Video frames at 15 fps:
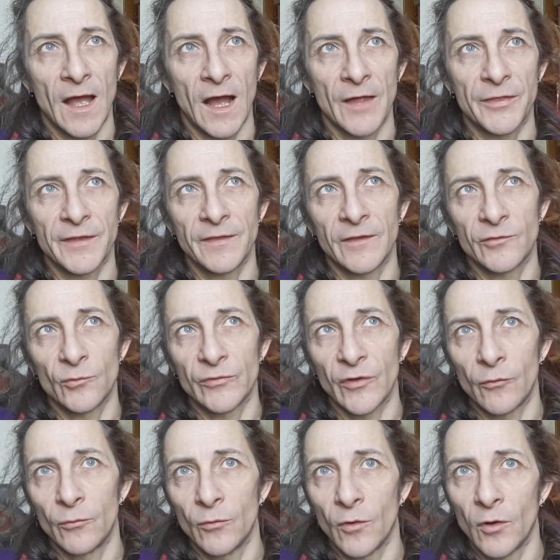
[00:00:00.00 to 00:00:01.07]
I think there's
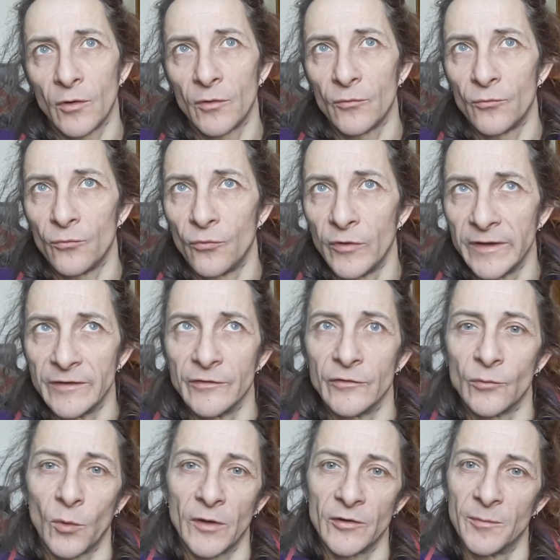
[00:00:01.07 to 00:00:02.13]
also
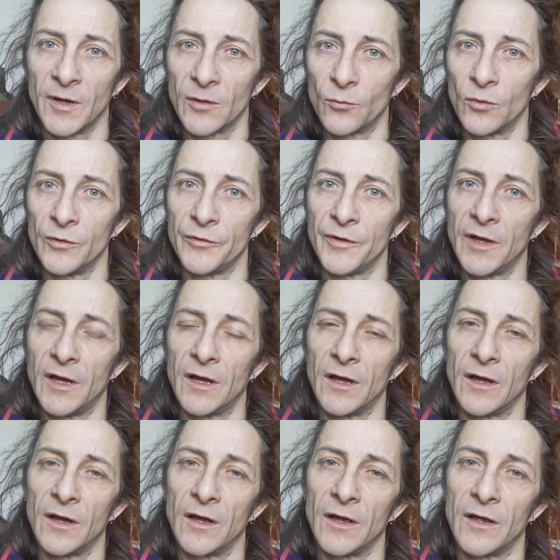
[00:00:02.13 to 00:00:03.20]
reasons why you might want
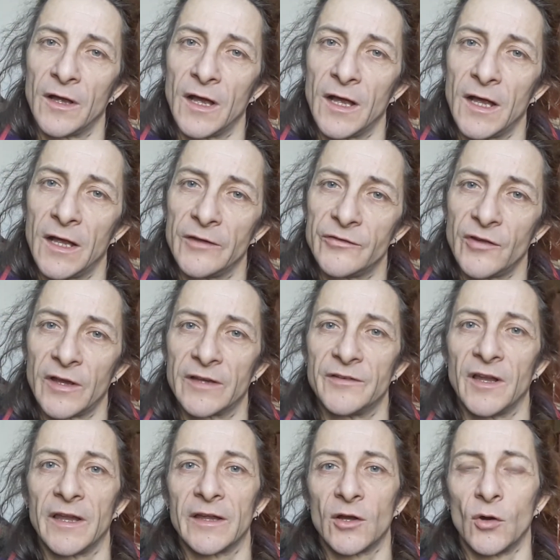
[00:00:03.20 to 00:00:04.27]
a
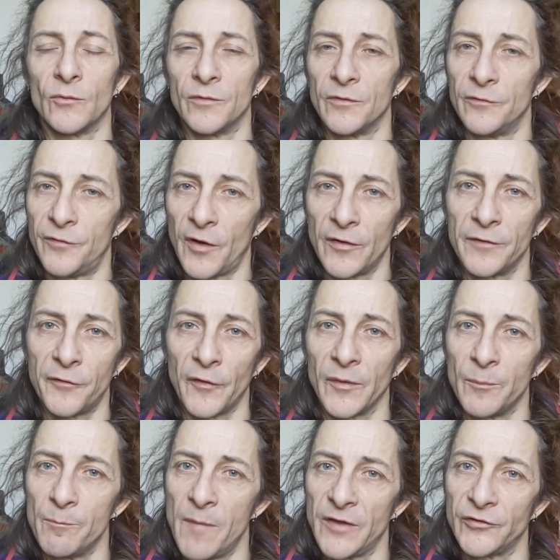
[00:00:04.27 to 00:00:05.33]
psychedelic of a very, very
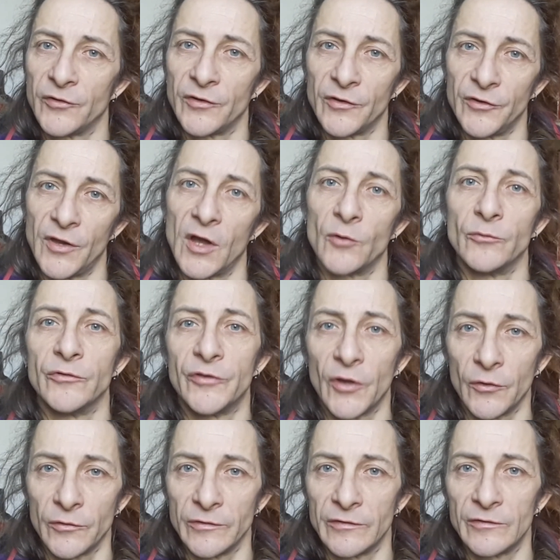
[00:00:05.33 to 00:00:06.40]
measured and known
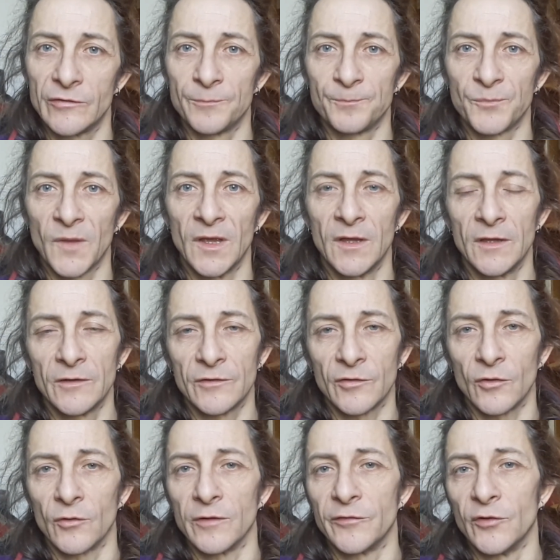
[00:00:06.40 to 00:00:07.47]
dose. So
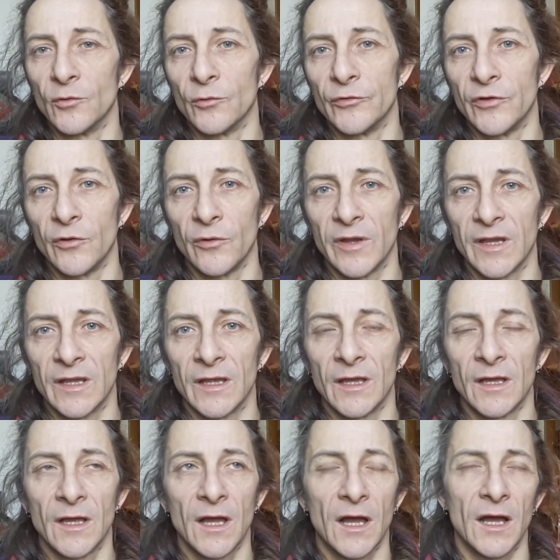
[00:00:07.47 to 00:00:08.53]
if you're doing
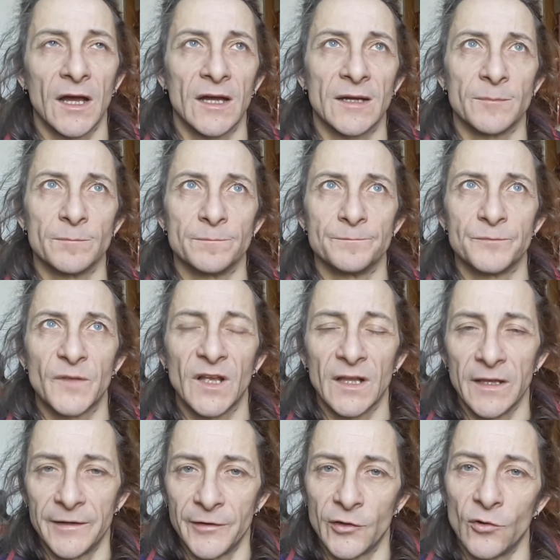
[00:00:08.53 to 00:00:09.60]

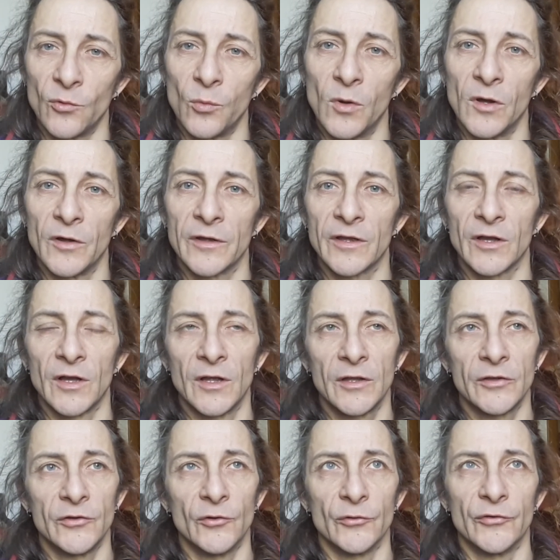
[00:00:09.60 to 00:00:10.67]
clinical work,
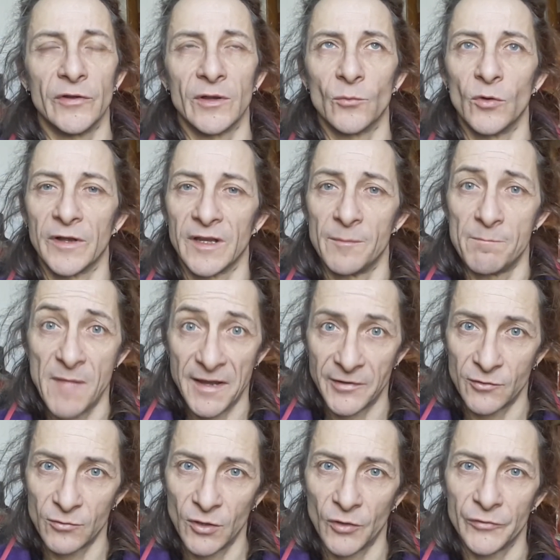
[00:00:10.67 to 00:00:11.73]
you're doing work in a
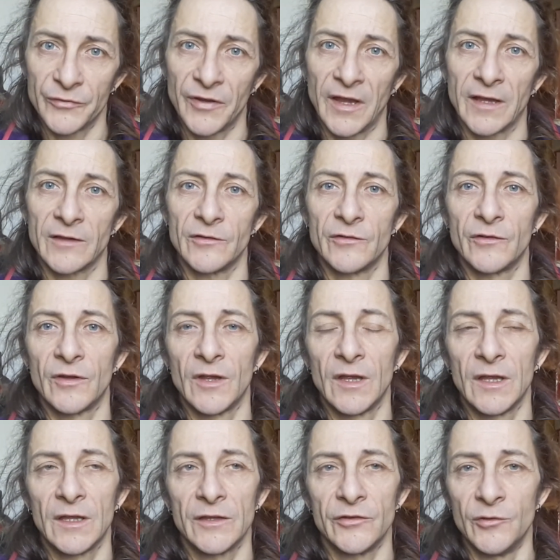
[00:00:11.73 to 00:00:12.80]
medical context,
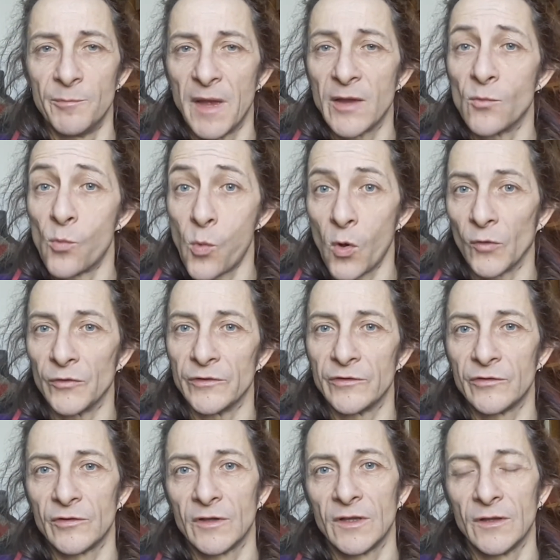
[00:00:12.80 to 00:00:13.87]
you may
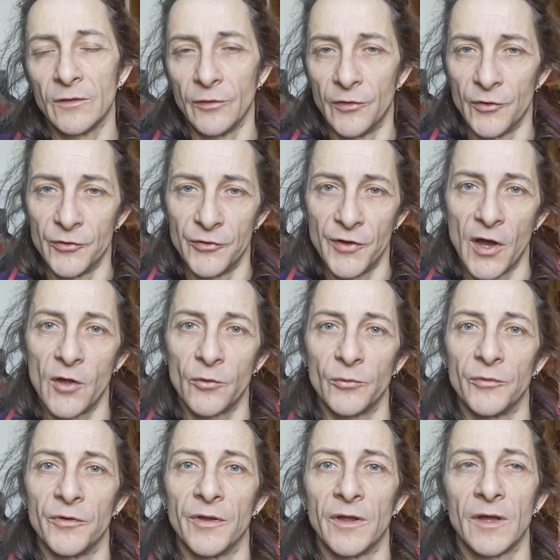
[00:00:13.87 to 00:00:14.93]
want the
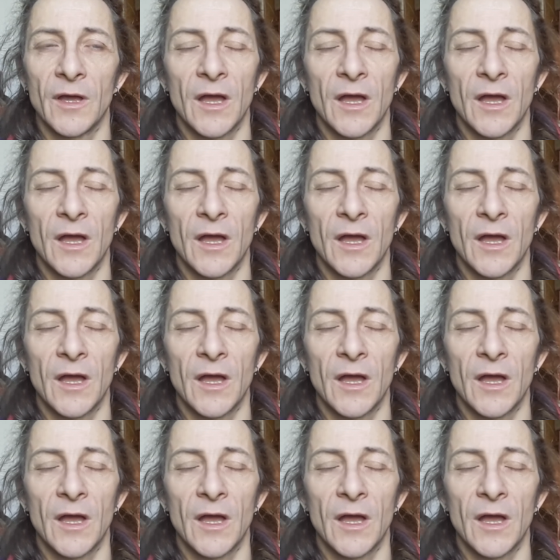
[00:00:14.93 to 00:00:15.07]
known